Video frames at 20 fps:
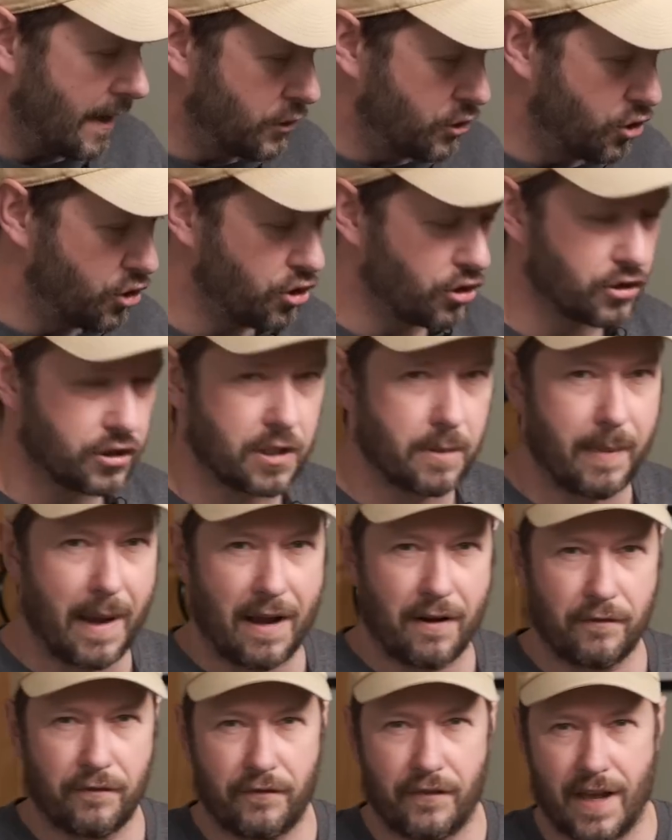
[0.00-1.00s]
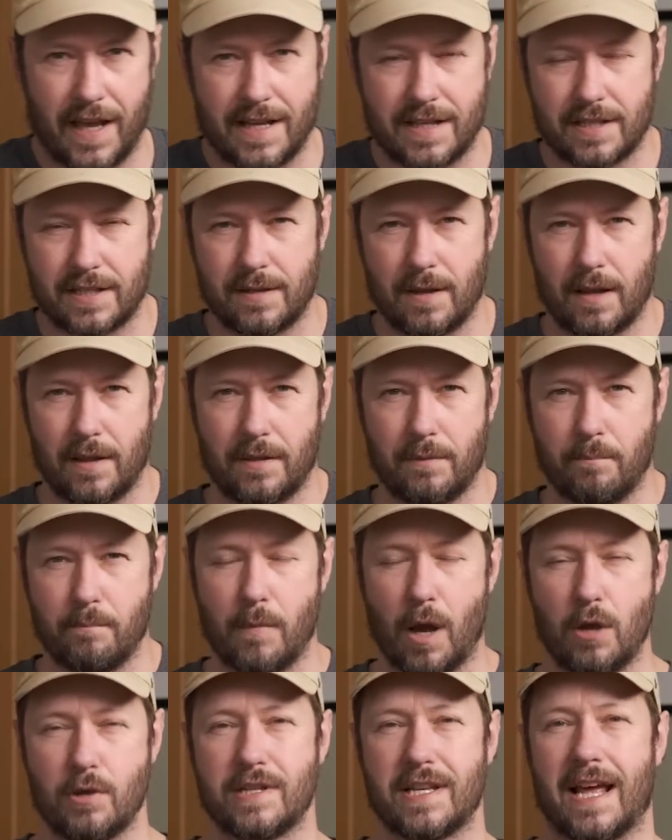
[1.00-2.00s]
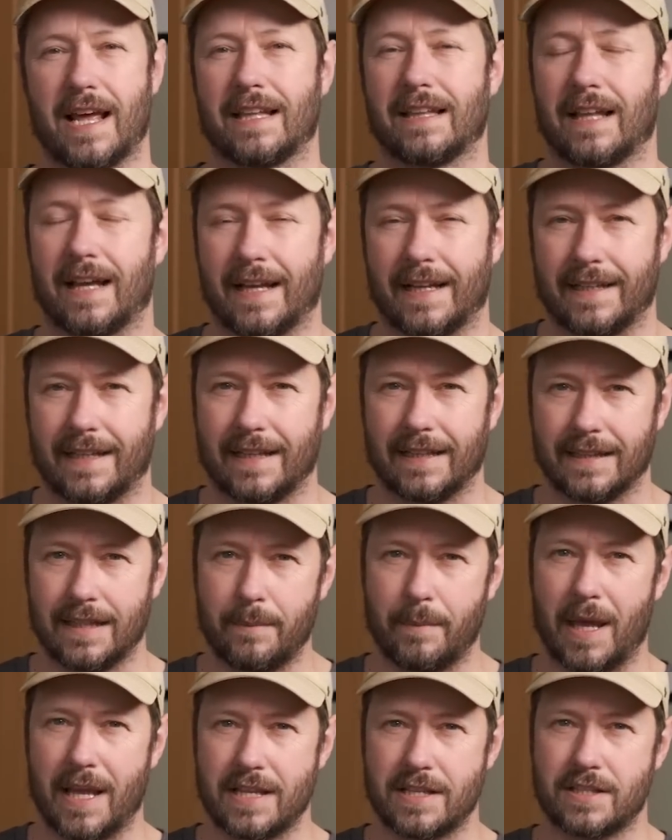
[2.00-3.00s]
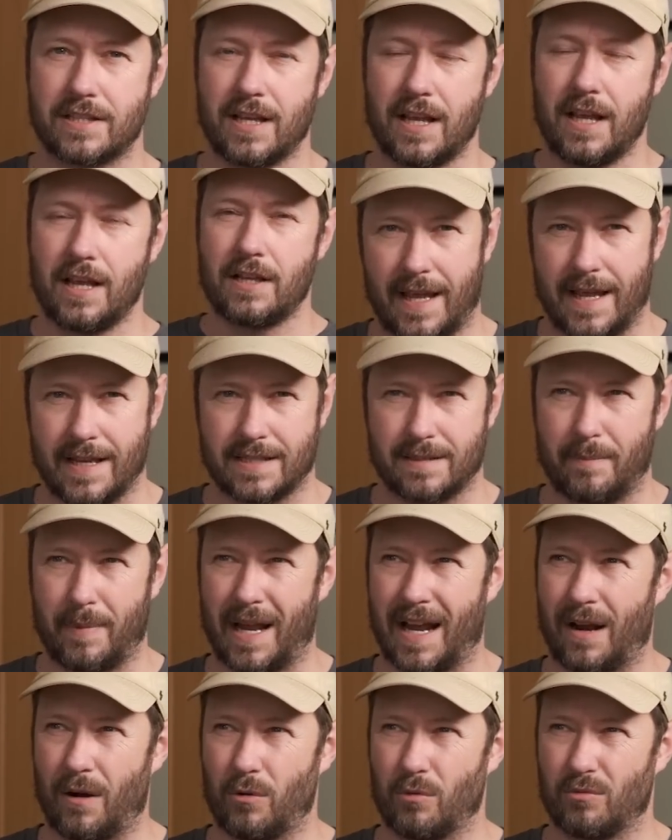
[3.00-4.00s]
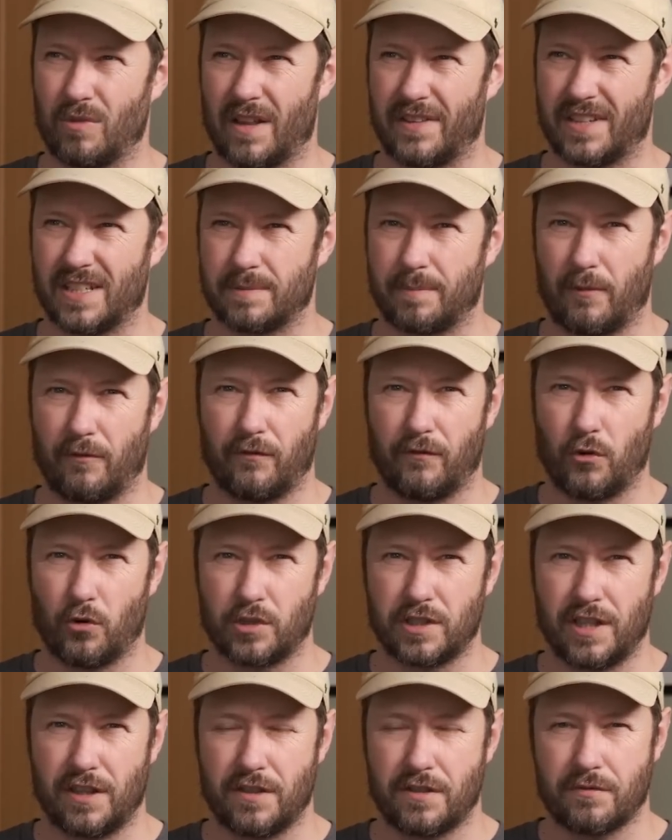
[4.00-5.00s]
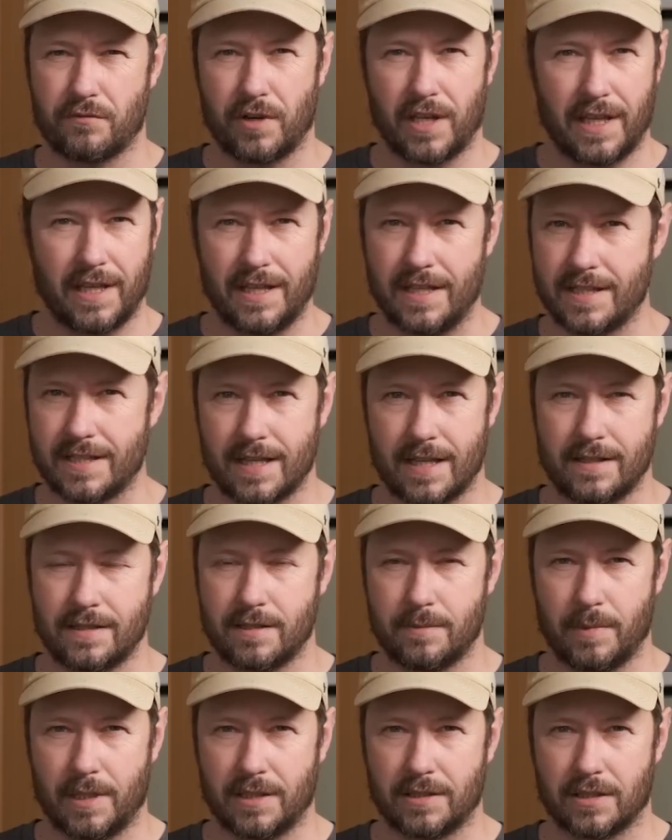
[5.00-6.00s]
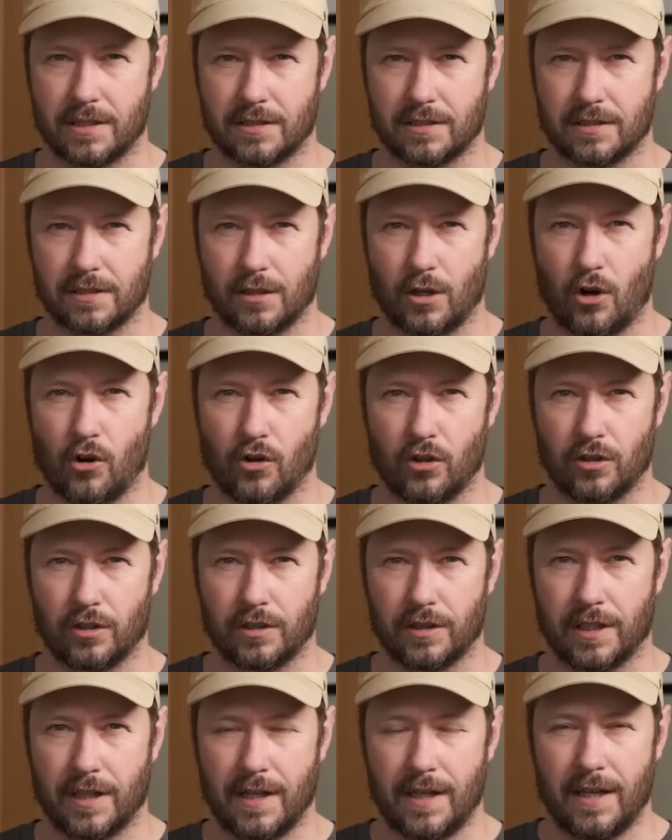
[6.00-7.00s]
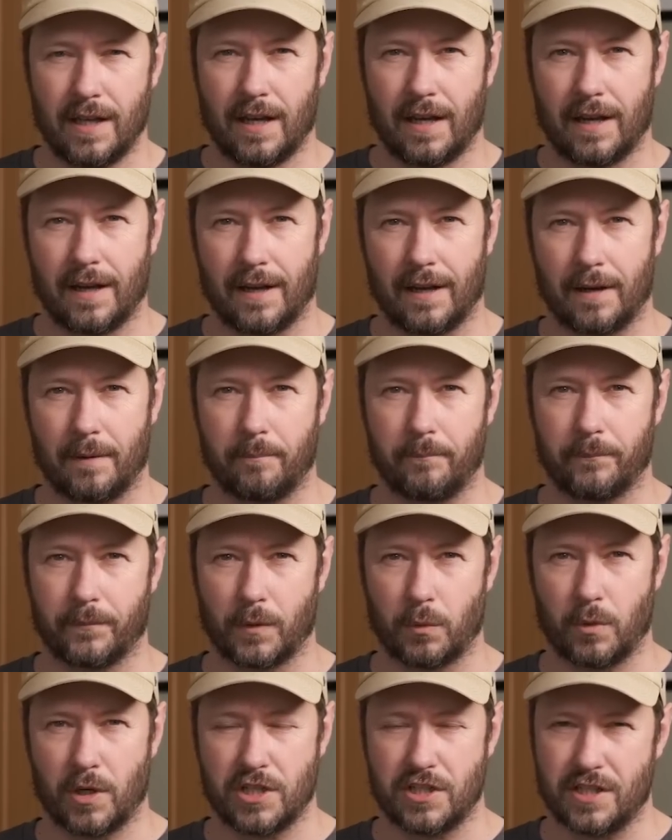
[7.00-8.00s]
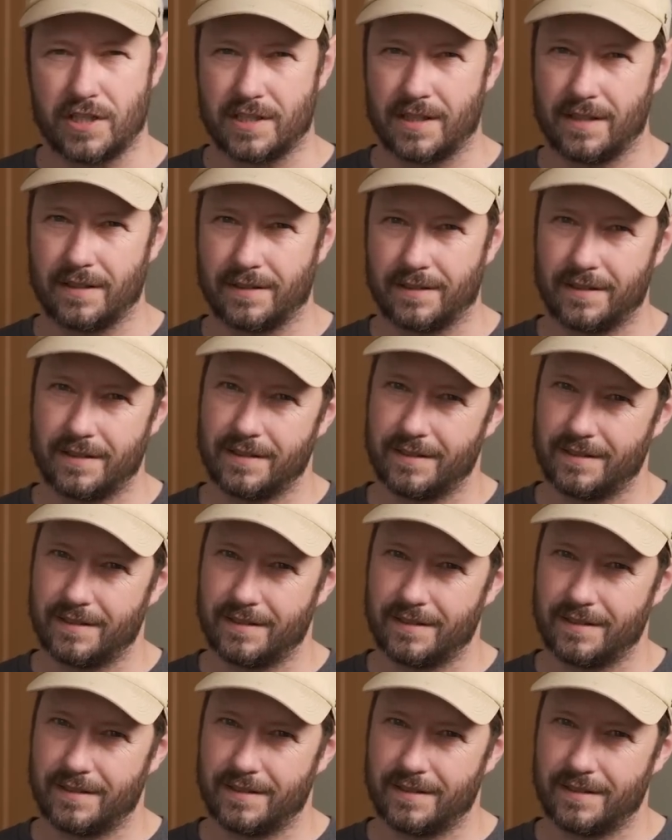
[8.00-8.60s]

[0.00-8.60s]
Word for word: just about fits most airline limits. It's about, I think it's about 43 centimeters long, um, which is that